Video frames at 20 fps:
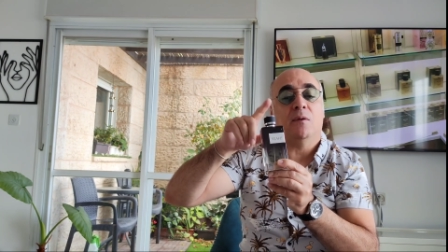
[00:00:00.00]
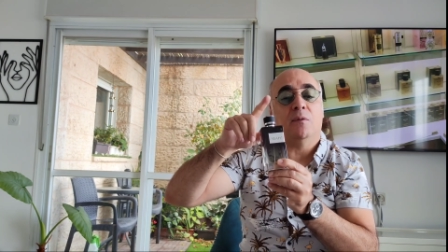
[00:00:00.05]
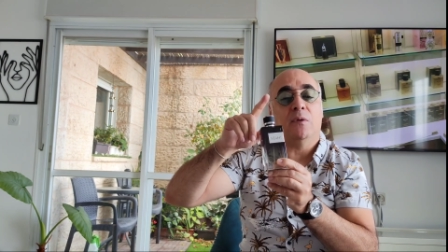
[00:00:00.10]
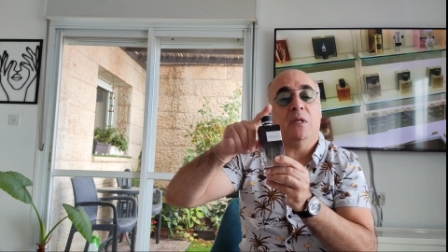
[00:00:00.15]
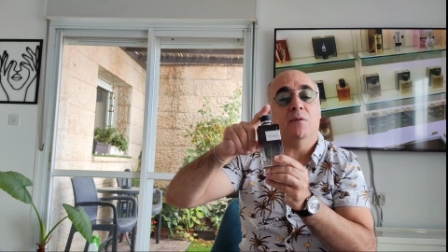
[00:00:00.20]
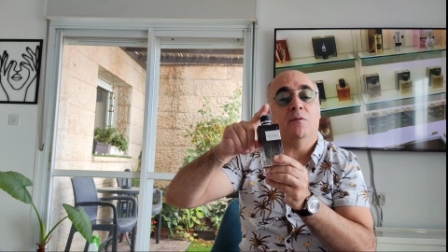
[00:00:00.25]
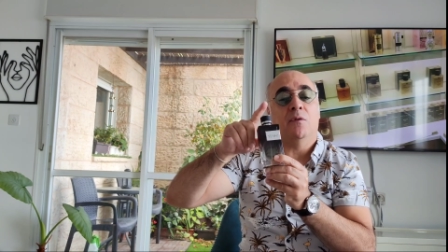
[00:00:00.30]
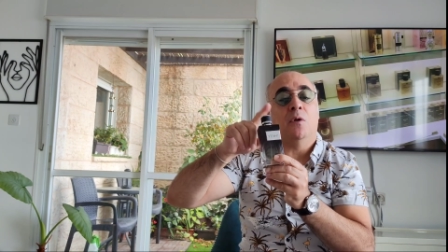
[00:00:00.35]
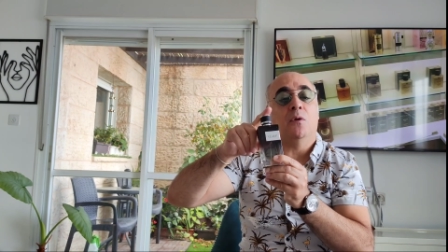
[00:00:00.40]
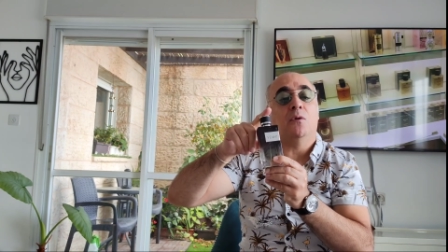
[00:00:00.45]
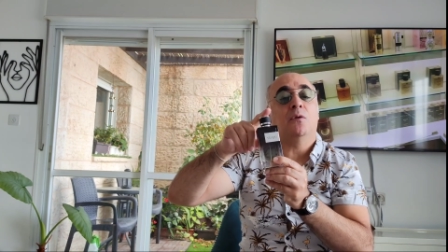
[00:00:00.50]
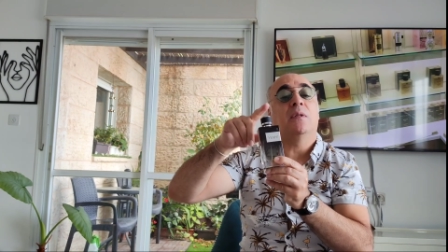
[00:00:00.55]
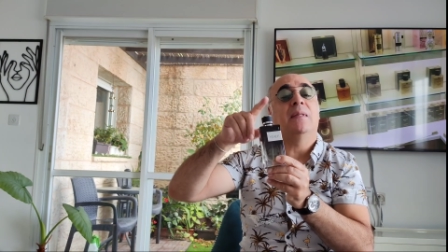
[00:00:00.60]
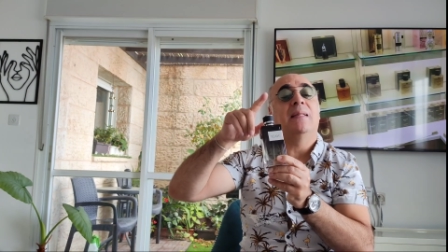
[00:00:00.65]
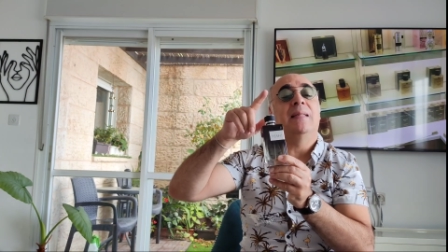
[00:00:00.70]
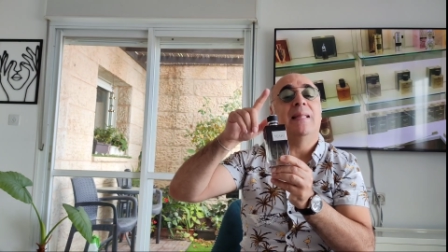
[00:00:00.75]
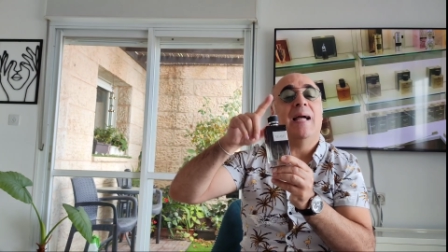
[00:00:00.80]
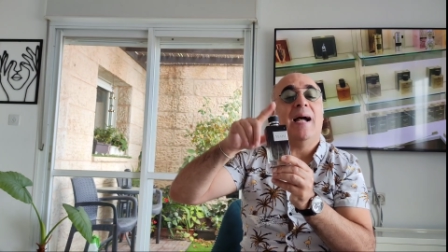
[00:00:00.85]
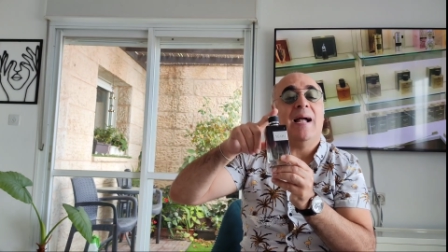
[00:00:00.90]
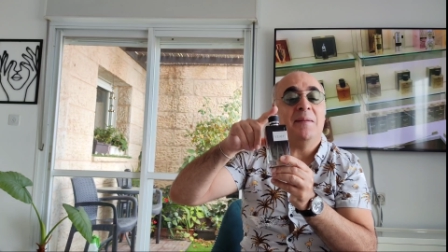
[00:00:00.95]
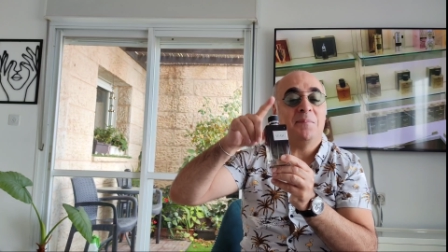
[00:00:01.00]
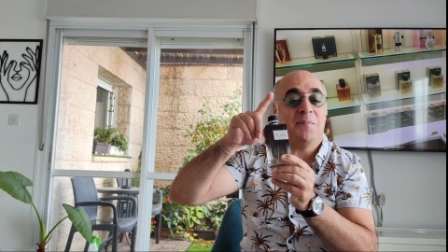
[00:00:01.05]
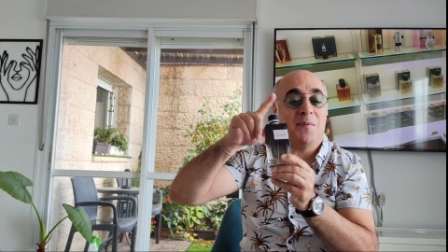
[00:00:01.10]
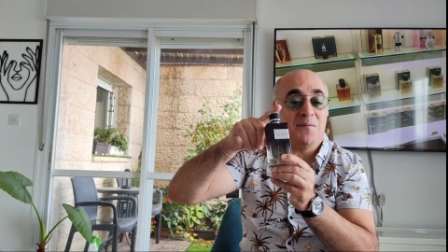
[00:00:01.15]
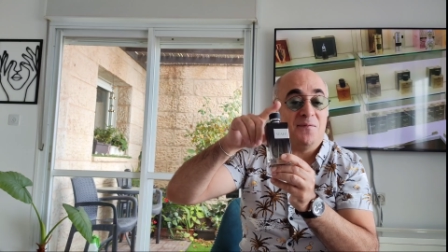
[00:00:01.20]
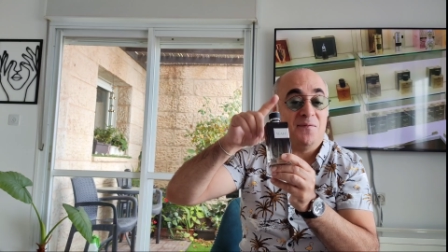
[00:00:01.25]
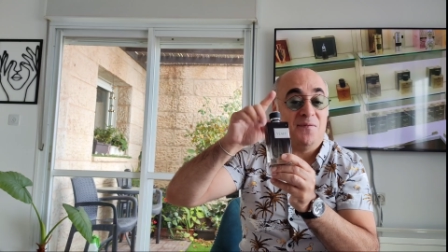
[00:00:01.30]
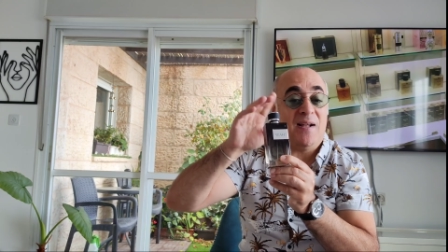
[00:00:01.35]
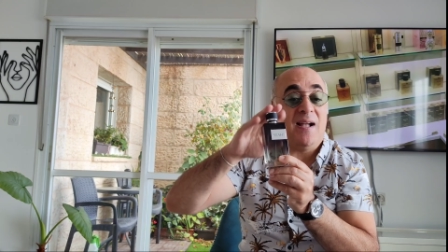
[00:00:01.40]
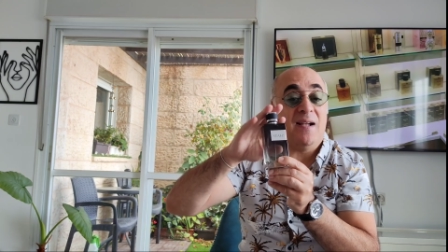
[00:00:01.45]
I'll give a note
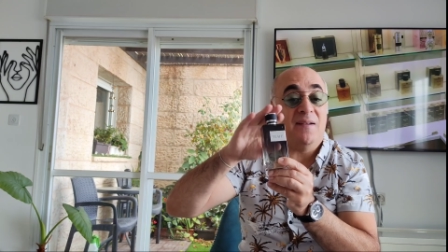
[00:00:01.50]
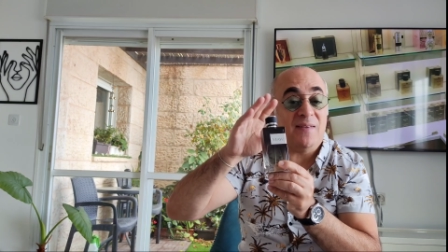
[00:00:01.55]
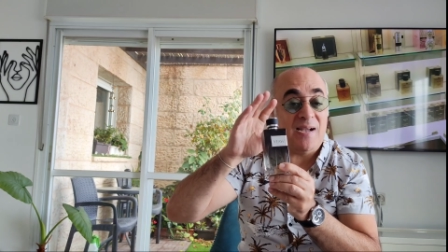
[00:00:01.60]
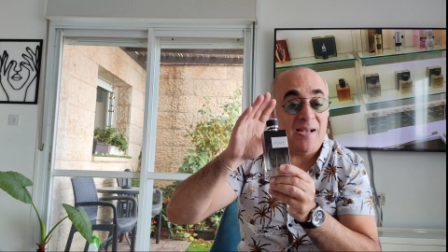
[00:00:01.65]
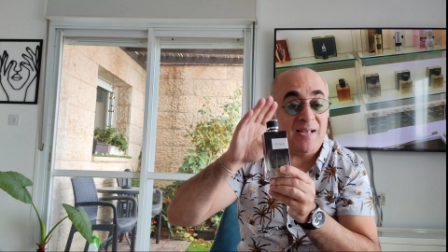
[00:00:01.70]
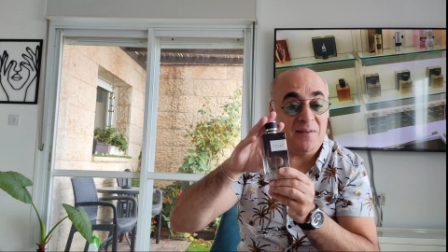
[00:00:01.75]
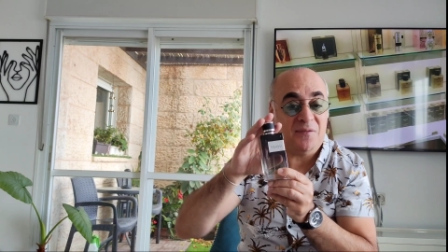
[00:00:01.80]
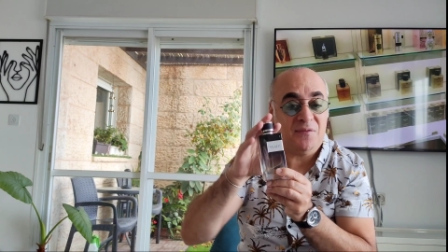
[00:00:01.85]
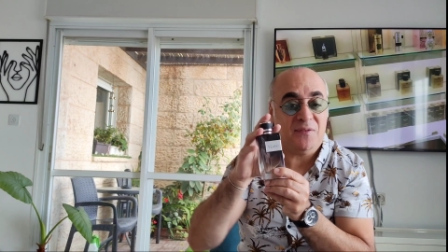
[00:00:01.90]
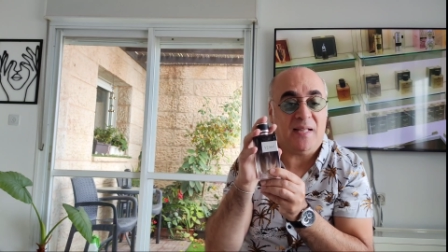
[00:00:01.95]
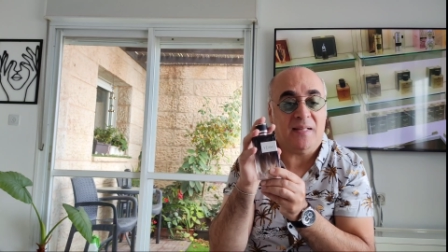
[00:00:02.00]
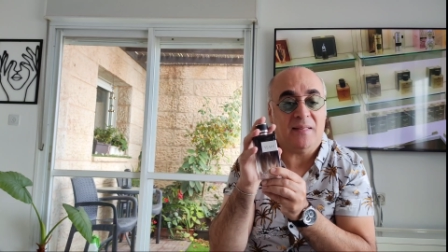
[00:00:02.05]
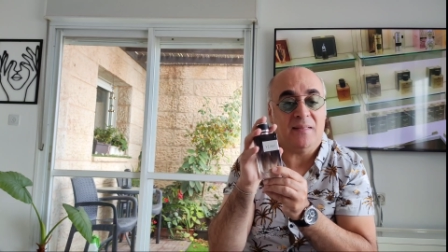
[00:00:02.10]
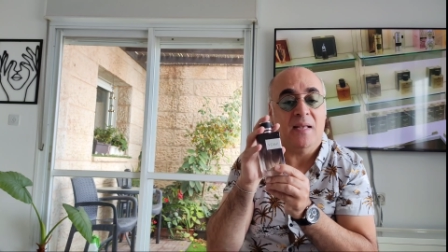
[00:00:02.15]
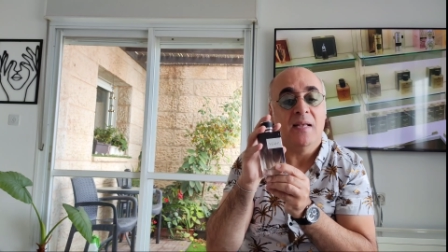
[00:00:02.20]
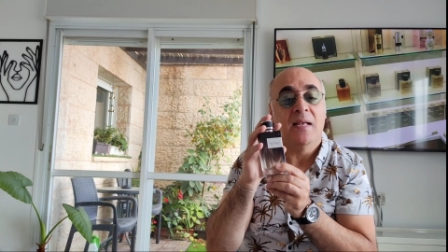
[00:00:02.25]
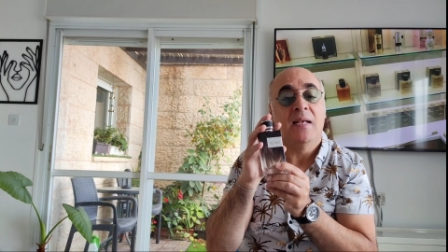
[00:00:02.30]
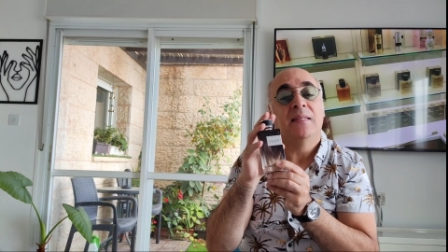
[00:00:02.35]
9.5 out of 10.